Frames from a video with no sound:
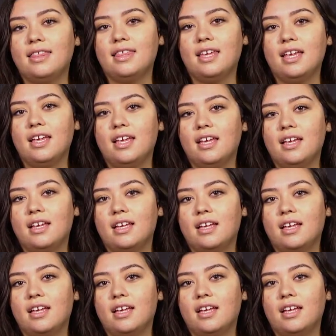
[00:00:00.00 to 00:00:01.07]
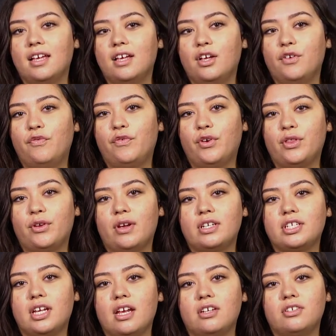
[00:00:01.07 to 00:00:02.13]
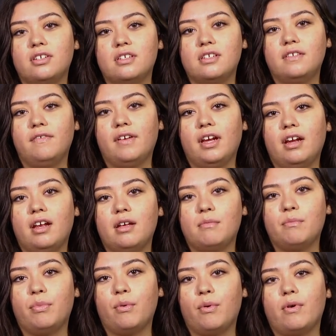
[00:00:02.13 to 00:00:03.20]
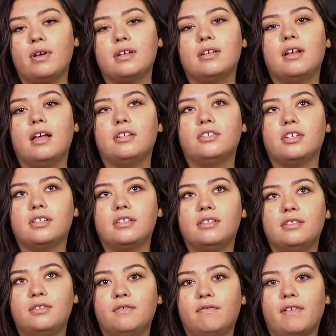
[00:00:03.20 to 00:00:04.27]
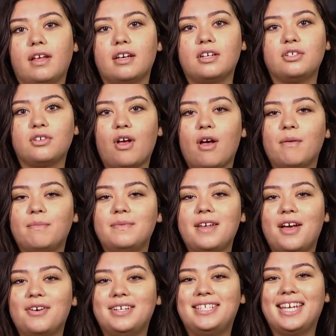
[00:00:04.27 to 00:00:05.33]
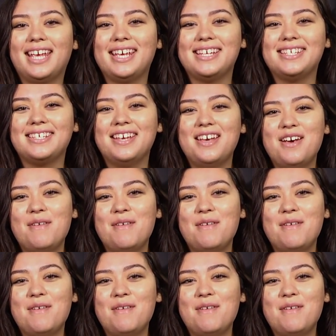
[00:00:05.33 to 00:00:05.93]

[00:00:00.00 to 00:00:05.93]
think further education is very important, not just to find a job nowadays,